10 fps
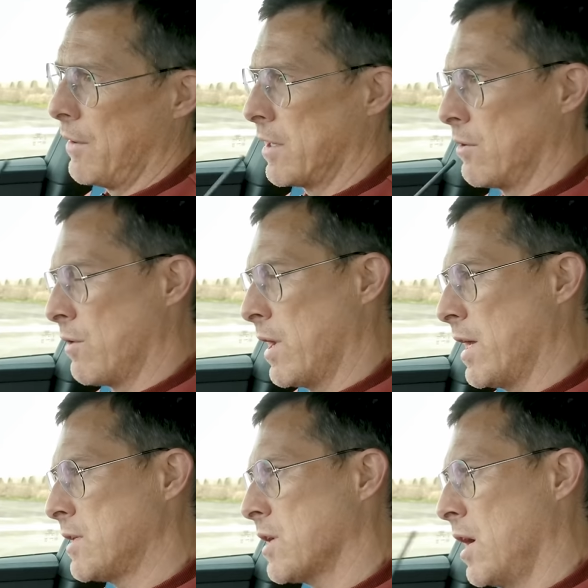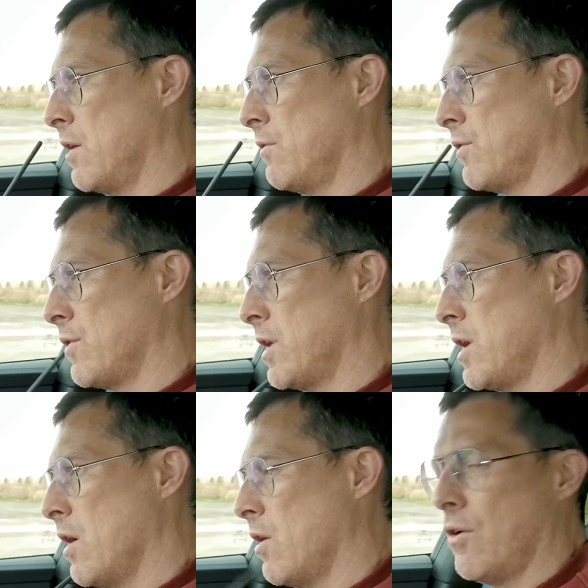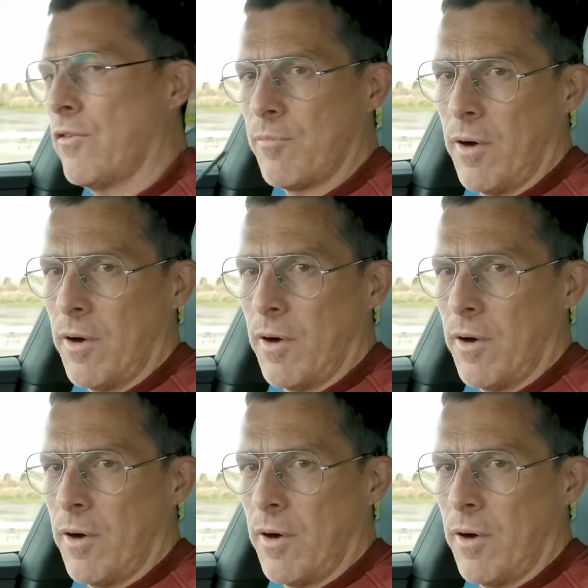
I'm gonna race over the half